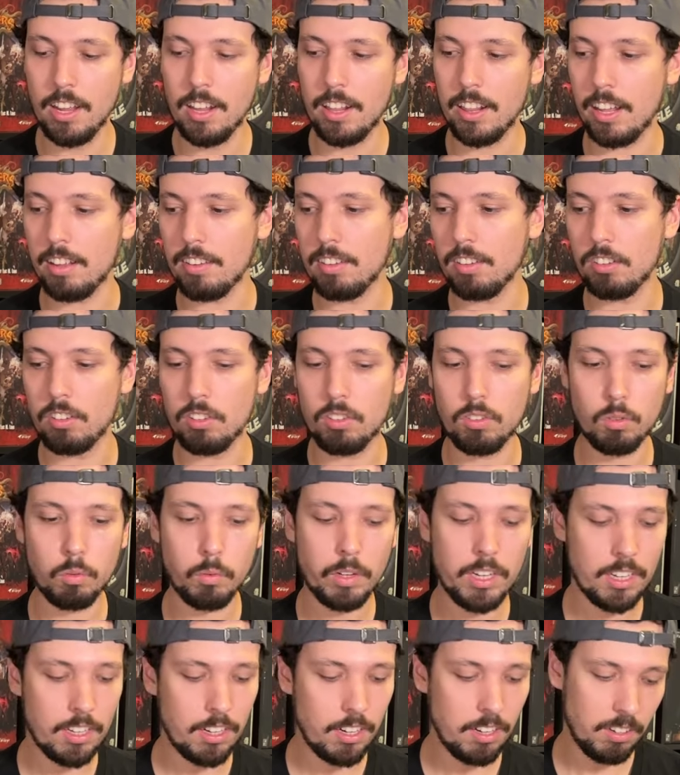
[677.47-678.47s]
That's a
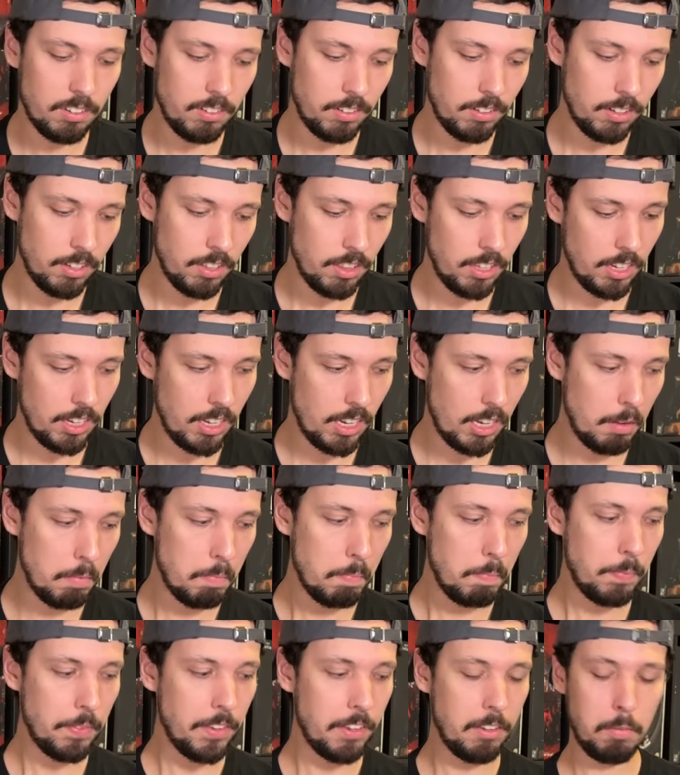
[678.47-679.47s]
sweet addition to the
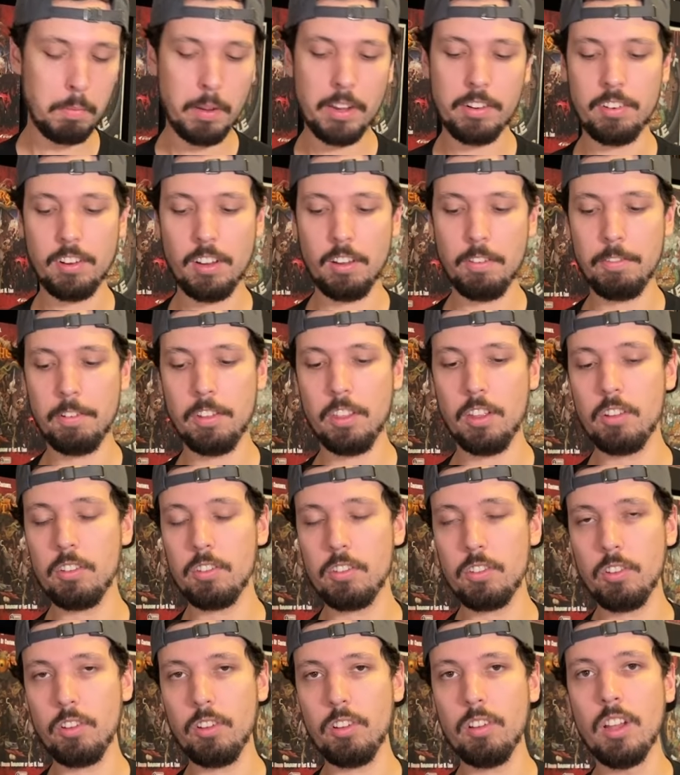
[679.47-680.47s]
game, especially for those
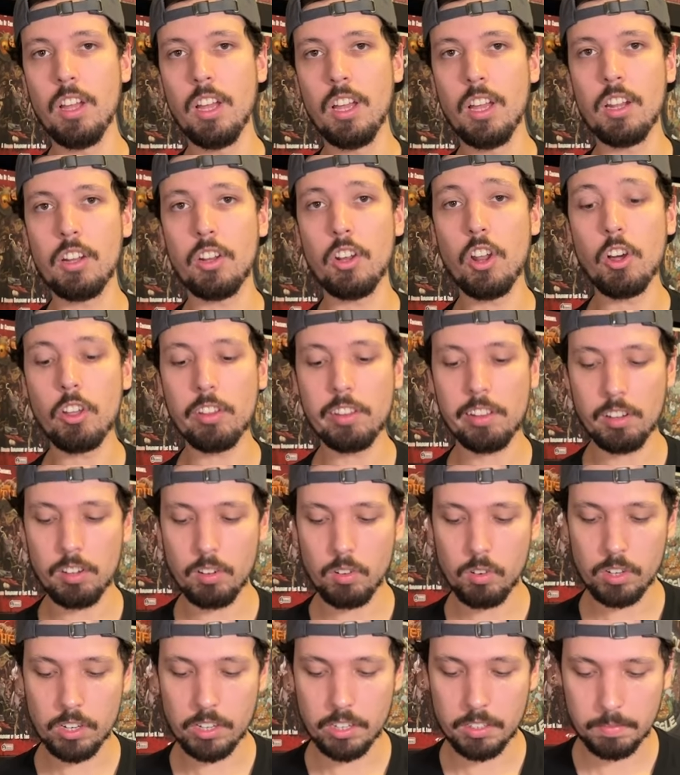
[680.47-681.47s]
who know the
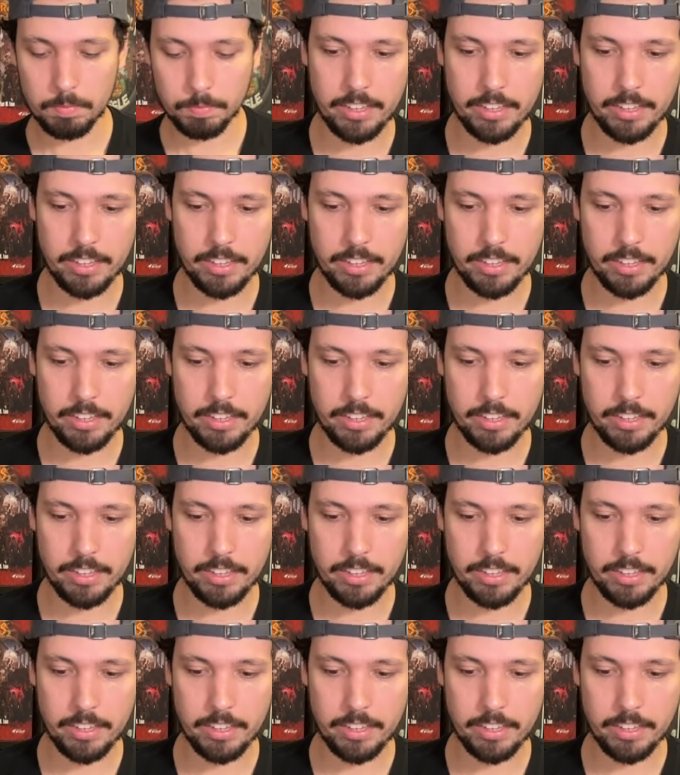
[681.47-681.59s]
lore.